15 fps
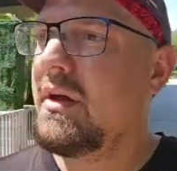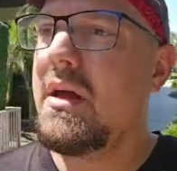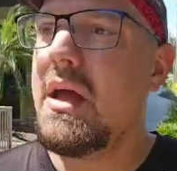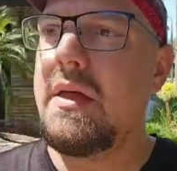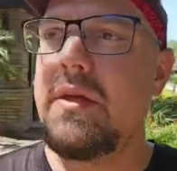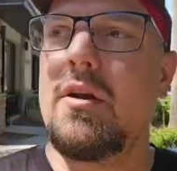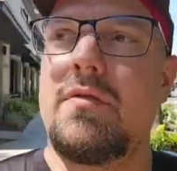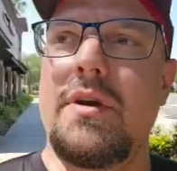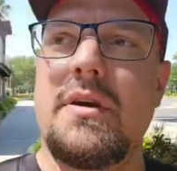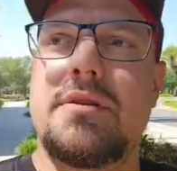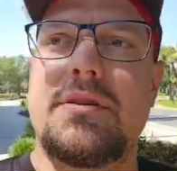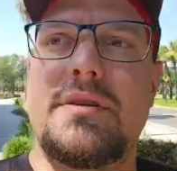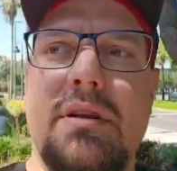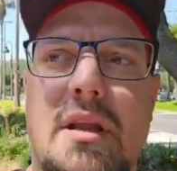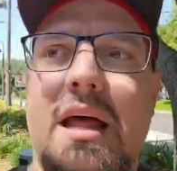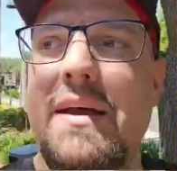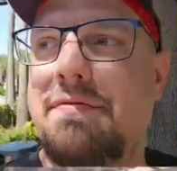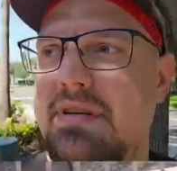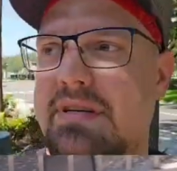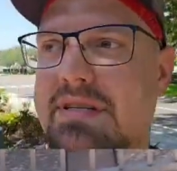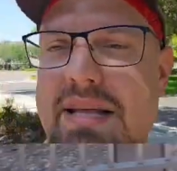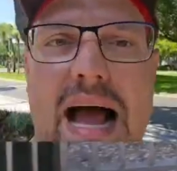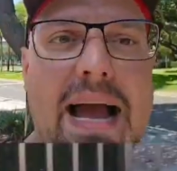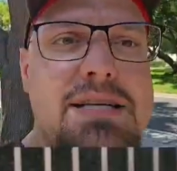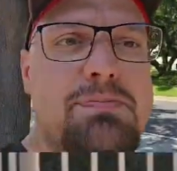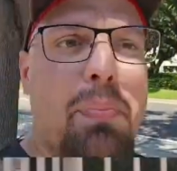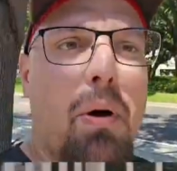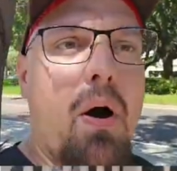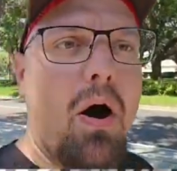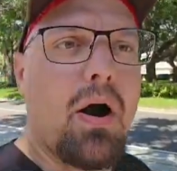And then over here to the left is the Ice
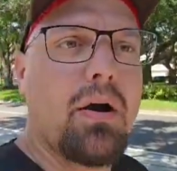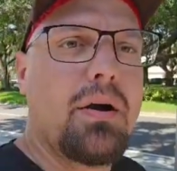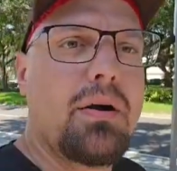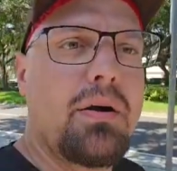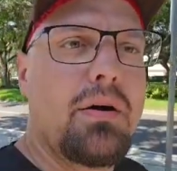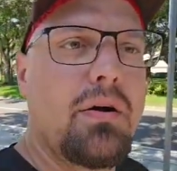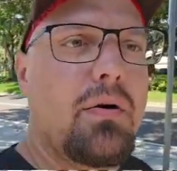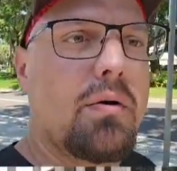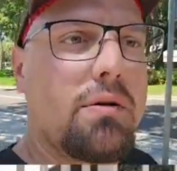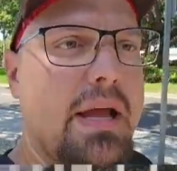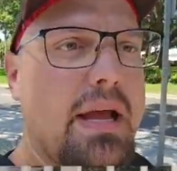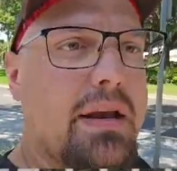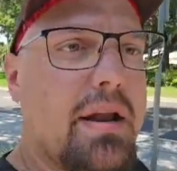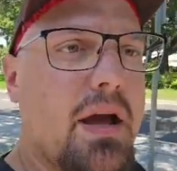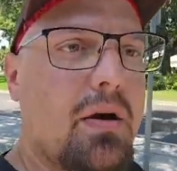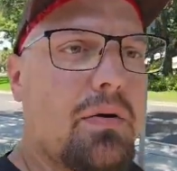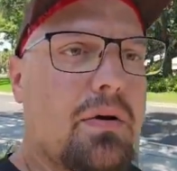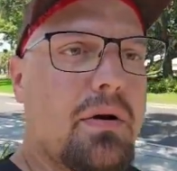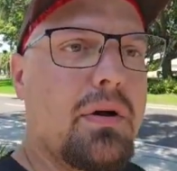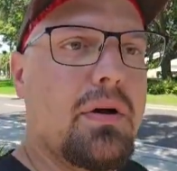Bar, Orlando.